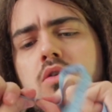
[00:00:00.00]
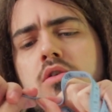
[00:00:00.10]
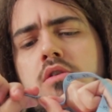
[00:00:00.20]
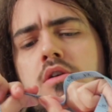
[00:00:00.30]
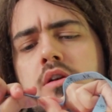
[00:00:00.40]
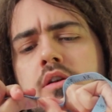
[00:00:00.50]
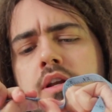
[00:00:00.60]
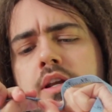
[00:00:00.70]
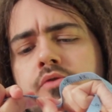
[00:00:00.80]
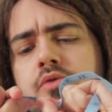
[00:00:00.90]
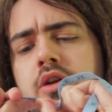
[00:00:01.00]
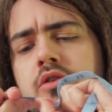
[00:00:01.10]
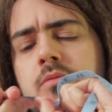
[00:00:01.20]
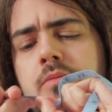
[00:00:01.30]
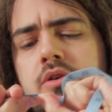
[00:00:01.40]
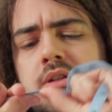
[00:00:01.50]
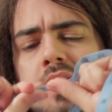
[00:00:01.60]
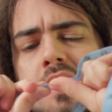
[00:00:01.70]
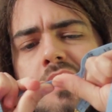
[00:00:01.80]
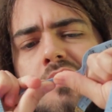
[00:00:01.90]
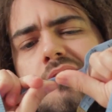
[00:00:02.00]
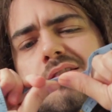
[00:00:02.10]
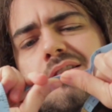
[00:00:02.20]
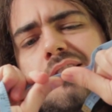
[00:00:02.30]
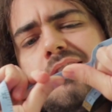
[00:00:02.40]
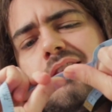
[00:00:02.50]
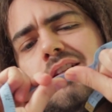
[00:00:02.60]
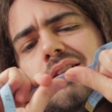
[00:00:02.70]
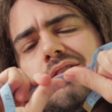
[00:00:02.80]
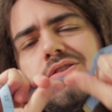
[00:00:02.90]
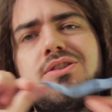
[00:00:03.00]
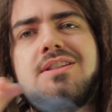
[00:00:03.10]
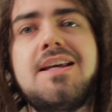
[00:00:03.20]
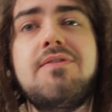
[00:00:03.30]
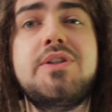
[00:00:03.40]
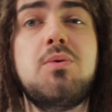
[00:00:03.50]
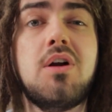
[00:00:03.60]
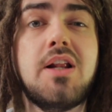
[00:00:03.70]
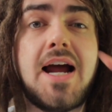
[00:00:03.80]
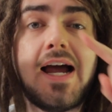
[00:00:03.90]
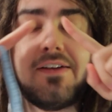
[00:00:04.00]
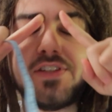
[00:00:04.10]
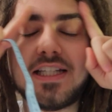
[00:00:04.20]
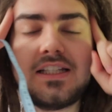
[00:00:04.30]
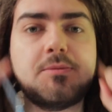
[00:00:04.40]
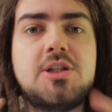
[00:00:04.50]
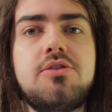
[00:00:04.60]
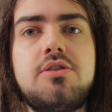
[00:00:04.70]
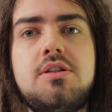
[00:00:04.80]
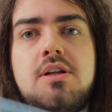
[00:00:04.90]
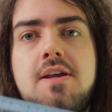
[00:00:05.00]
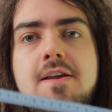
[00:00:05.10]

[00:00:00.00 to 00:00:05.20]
or in real numbers, this is like 71 and a half centimeters.